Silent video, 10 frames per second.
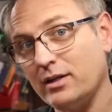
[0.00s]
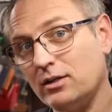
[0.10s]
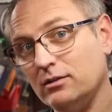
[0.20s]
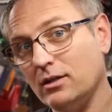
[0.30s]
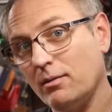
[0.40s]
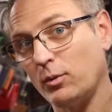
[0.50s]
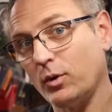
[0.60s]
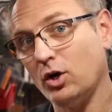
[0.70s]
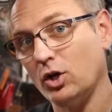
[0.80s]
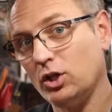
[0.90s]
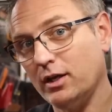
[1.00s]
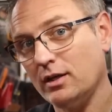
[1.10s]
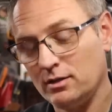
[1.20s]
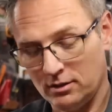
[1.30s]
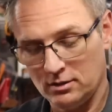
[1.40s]
Yep, yep. Am I wrong, Clay?
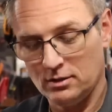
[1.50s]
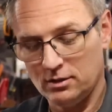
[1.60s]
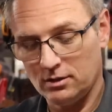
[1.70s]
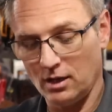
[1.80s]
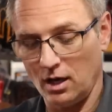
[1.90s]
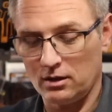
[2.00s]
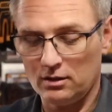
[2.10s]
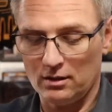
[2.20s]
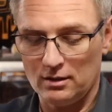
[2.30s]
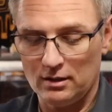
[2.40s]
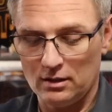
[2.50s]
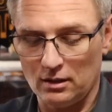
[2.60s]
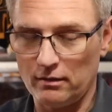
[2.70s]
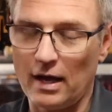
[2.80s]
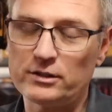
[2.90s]
That's true. Yeah. They, they
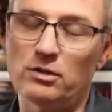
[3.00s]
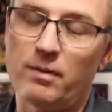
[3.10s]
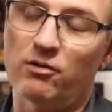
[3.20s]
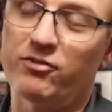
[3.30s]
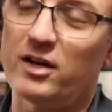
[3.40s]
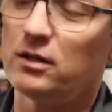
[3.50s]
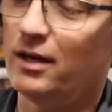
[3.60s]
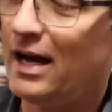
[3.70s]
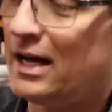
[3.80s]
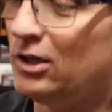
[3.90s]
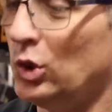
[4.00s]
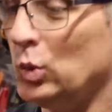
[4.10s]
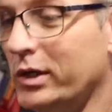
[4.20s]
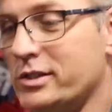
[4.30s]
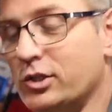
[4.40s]
the Actually, matter of fact, Clay, I don't know
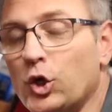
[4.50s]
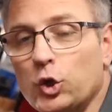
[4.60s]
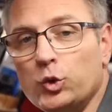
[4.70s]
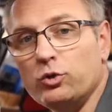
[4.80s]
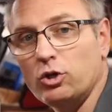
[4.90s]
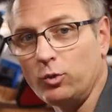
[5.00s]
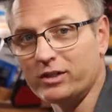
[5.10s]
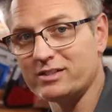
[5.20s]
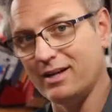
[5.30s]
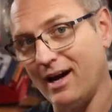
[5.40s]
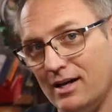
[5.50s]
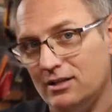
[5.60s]
what's new and what's not.